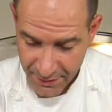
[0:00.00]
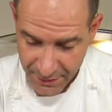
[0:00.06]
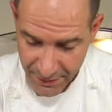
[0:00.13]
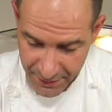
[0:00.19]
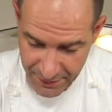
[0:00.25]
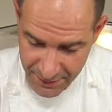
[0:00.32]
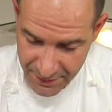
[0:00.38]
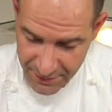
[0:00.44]

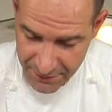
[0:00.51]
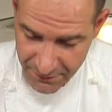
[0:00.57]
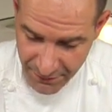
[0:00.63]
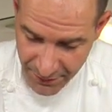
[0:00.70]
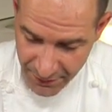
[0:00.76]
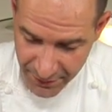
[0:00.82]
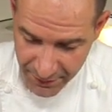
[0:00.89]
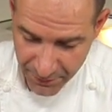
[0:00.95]
Now this is
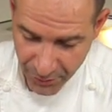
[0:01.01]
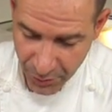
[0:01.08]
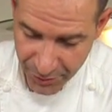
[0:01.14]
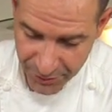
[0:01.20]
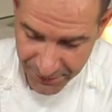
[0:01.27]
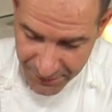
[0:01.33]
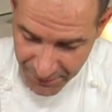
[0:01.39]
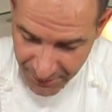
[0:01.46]
very
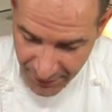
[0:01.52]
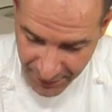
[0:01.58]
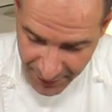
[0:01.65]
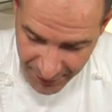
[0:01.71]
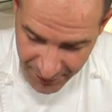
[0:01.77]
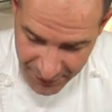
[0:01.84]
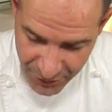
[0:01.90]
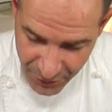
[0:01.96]
important.
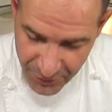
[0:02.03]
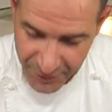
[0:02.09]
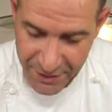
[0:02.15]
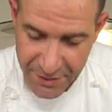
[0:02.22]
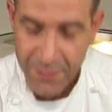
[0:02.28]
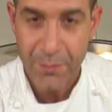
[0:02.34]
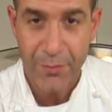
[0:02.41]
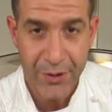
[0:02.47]
So we
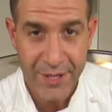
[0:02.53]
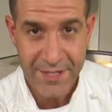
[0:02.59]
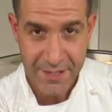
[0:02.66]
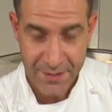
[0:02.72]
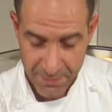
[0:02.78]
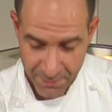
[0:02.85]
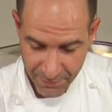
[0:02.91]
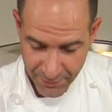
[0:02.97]
need to
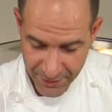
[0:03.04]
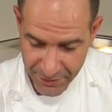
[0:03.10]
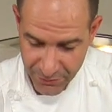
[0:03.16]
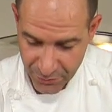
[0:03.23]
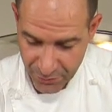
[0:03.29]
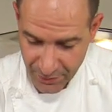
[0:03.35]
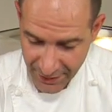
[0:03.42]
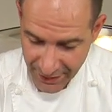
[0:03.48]
press, press